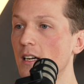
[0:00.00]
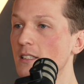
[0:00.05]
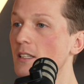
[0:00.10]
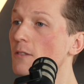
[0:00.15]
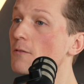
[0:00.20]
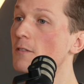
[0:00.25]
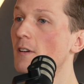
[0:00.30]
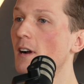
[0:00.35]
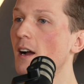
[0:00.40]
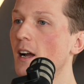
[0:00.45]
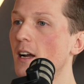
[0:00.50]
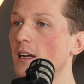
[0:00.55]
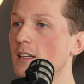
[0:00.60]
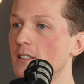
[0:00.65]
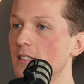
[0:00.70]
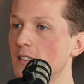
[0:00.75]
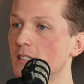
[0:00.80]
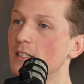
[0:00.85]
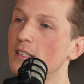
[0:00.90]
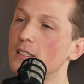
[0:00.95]

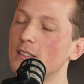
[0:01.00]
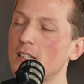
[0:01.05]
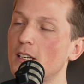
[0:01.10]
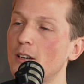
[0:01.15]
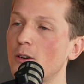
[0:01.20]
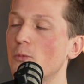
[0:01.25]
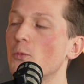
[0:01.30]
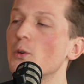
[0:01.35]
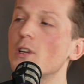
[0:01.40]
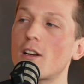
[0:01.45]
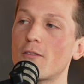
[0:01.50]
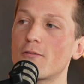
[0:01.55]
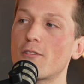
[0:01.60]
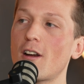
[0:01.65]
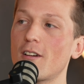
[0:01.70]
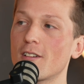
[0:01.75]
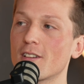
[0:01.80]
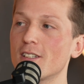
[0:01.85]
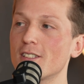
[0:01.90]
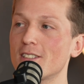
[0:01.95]
defined, and we are
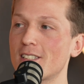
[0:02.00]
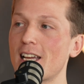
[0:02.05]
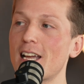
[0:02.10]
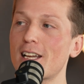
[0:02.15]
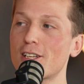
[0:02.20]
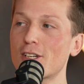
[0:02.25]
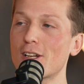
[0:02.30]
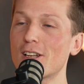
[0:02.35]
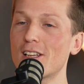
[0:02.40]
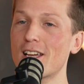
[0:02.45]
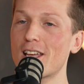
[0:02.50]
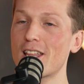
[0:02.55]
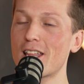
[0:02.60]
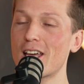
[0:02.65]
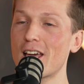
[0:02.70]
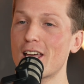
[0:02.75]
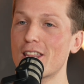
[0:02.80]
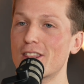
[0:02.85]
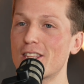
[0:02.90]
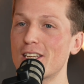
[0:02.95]
very good actually
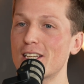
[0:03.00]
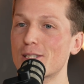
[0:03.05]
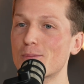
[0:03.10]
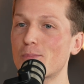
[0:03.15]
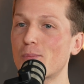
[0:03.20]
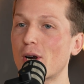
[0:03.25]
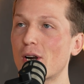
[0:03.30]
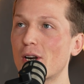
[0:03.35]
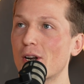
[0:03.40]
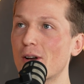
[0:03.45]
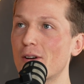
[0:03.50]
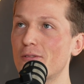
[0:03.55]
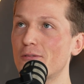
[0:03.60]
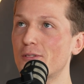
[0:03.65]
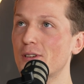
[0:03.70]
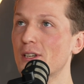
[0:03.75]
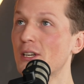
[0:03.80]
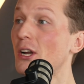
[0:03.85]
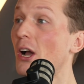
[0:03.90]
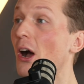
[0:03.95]
at this part
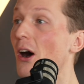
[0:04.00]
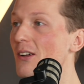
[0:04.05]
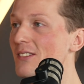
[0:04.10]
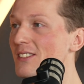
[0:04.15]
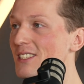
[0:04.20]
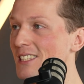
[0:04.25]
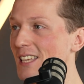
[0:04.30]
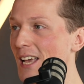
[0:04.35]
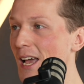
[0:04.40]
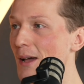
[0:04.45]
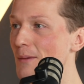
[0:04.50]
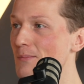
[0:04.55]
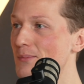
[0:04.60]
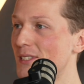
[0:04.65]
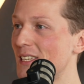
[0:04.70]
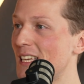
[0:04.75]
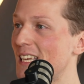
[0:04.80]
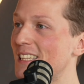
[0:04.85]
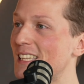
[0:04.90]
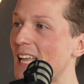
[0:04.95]
of
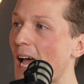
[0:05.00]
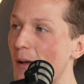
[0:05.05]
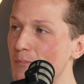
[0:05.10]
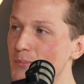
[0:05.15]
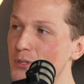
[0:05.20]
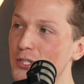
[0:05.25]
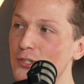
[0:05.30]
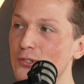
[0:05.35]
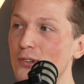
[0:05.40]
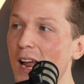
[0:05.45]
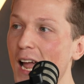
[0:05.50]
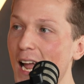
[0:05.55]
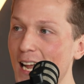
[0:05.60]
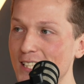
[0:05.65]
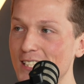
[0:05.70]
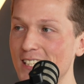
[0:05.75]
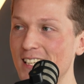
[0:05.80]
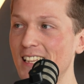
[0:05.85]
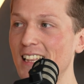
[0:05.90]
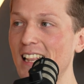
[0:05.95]
concept and
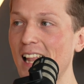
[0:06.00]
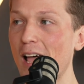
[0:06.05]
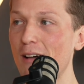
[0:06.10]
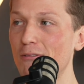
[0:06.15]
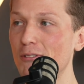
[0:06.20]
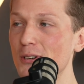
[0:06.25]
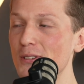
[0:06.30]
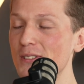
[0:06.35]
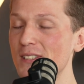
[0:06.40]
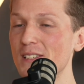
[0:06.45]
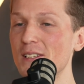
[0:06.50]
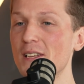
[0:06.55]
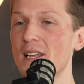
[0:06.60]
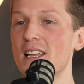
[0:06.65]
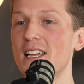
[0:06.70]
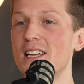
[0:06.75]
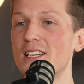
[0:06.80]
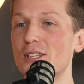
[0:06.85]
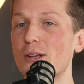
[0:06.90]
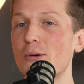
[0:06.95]
abstract levels.
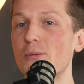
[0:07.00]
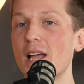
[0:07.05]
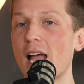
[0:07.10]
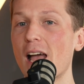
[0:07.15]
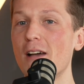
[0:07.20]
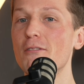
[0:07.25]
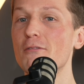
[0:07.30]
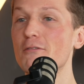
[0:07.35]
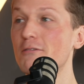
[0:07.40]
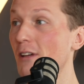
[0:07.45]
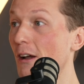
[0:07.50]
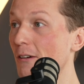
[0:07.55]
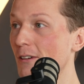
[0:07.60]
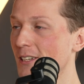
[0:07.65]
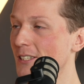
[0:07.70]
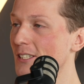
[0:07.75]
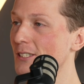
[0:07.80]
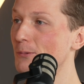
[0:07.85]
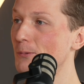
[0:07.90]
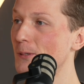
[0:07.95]
So we have
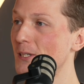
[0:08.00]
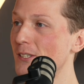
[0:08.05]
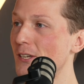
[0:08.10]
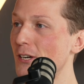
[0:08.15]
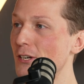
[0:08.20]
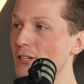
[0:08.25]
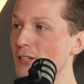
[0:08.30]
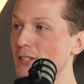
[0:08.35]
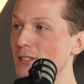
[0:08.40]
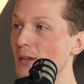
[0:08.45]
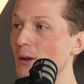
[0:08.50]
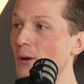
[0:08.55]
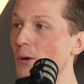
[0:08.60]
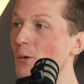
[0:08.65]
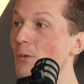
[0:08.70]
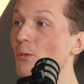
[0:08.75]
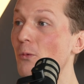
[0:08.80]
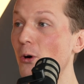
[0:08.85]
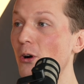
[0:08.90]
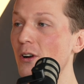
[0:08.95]
very good researchers
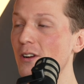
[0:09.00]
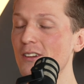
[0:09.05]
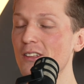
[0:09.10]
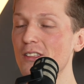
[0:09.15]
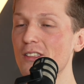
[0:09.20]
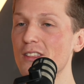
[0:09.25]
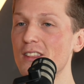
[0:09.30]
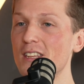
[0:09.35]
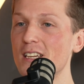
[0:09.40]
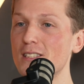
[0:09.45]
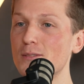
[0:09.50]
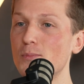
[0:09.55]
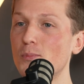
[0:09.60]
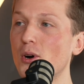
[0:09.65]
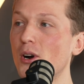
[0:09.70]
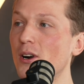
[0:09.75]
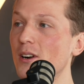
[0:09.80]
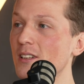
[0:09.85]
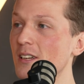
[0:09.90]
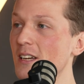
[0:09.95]
who work on this
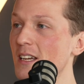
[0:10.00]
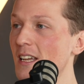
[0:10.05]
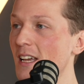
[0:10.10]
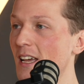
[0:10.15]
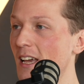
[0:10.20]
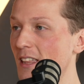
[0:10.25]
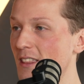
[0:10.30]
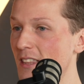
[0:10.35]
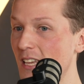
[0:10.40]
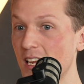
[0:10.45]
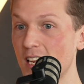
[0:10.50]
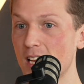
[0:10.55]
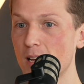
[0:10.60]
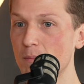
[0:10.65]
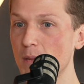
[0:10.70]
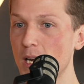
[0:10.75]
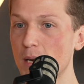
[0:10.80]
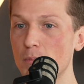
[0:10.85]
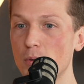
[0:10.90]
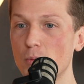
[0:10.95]
part, and they
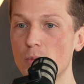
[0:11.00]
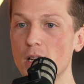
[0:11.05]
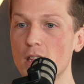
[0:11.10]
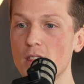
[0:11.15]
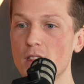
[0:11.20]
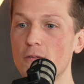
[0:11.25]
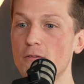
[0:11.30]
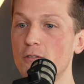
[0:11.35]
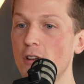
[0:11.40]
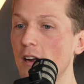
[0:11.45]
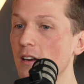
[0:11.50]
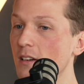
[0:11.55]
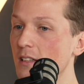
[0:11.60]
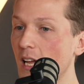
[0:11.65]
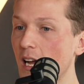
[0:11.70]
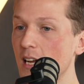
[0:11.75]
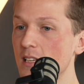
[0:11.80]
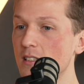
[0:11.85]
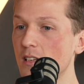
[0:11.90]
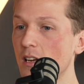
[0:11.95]
come up with a very
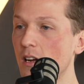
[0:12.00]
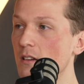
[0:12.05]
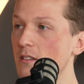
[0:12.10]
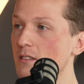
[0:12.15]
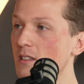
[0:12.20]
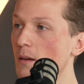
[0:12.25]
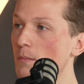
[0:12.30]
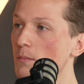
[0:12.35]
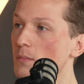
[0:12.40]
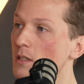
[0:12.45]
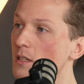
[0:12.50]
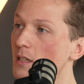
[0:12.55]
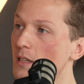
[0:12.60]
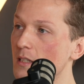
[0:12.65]
nice concept